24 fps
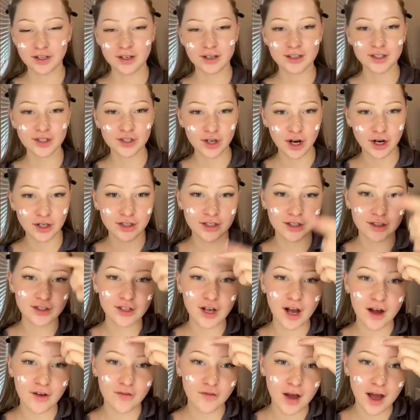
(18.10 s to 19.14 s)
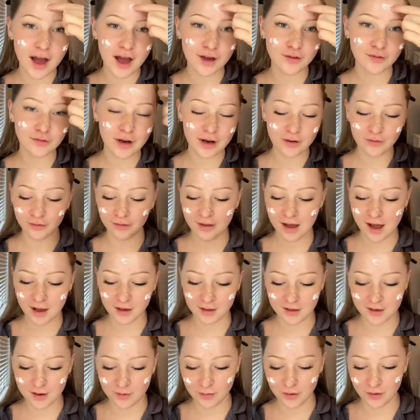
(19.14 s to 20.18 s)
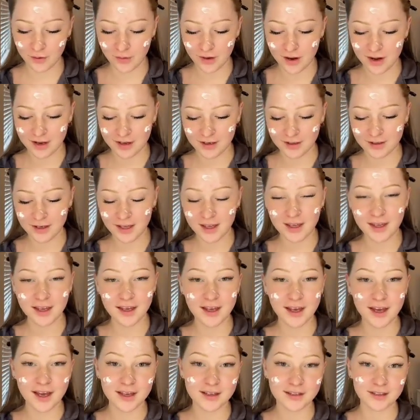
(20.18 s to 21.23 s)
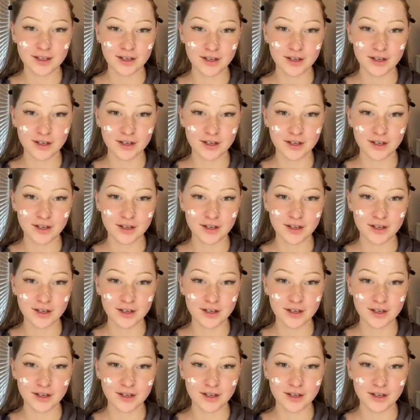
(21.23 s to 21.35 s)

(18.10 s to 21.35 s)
starts us off at red flag number 1. He is a